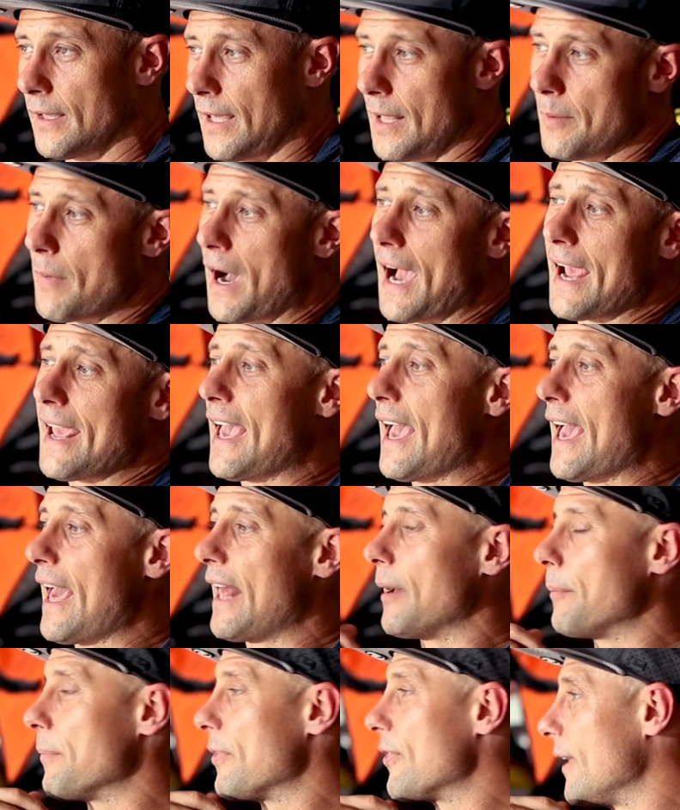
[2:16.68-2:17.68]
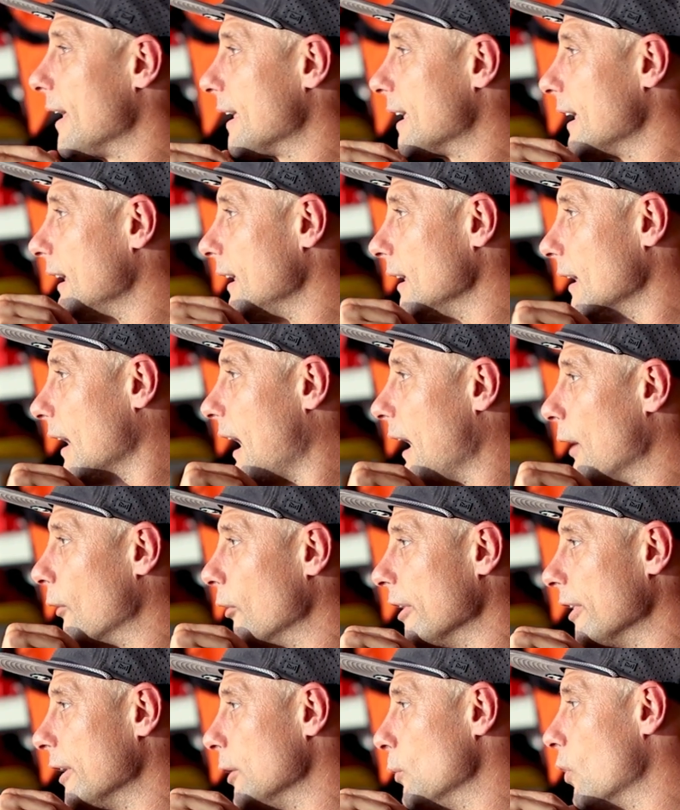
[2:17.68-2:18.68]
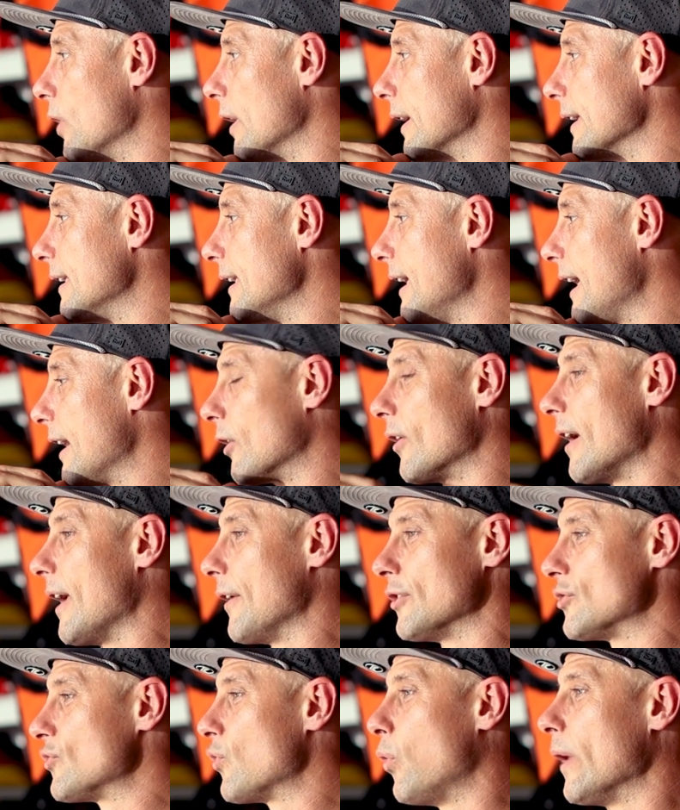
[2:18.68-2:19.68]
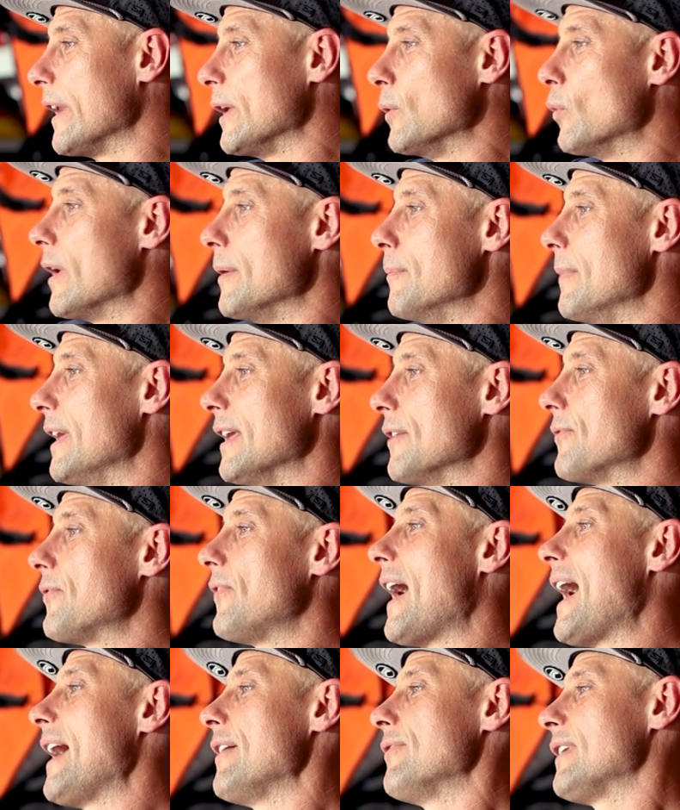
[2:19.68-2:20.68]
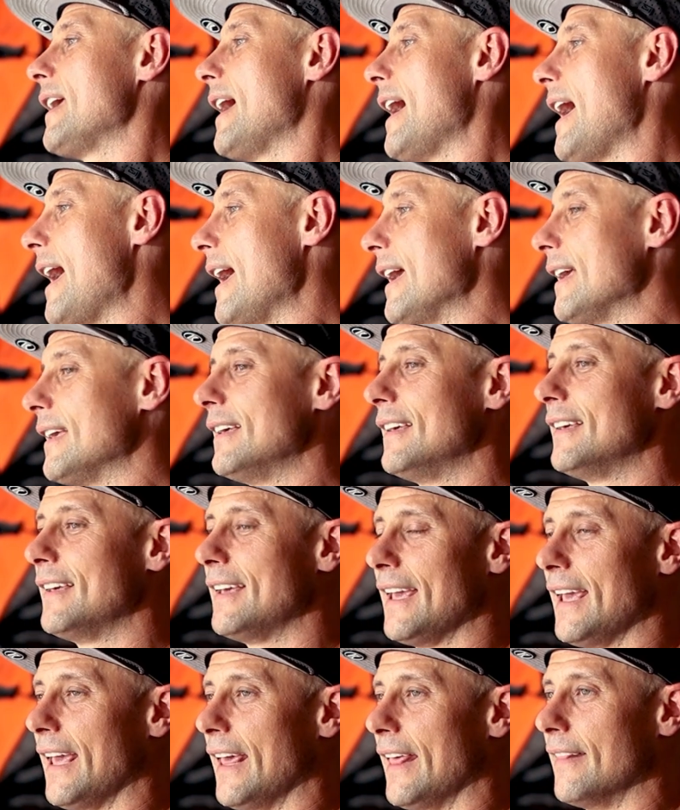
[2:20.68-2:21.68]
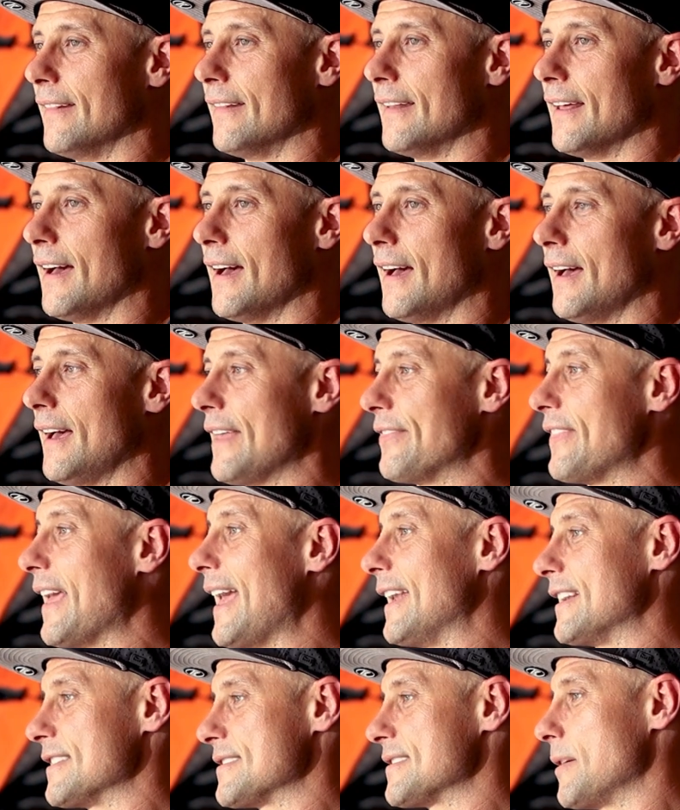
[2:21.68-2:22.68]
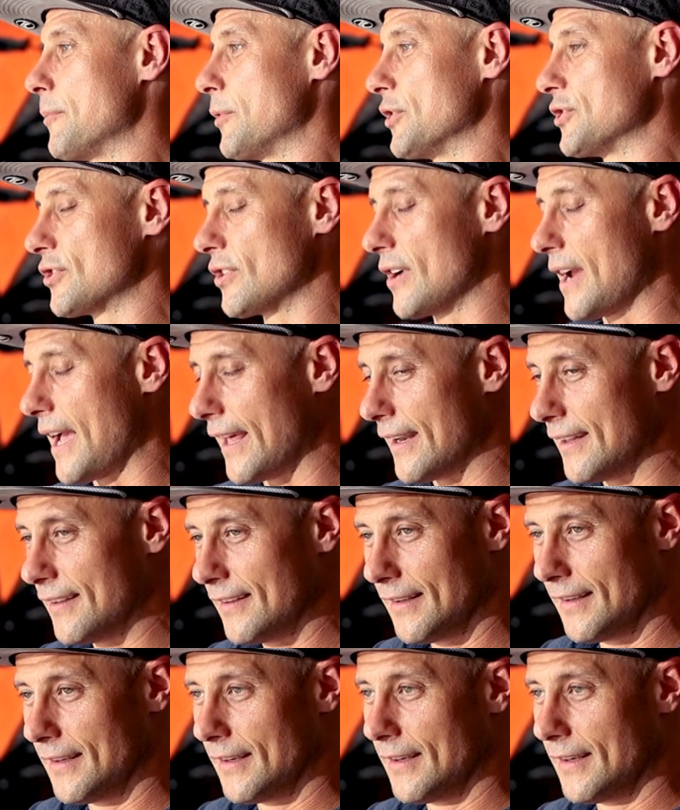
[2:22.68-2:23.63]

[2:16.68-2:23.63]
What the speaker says: In my head, I'm thinking I really want to get around a 21-minute 5K at the end of summer shred.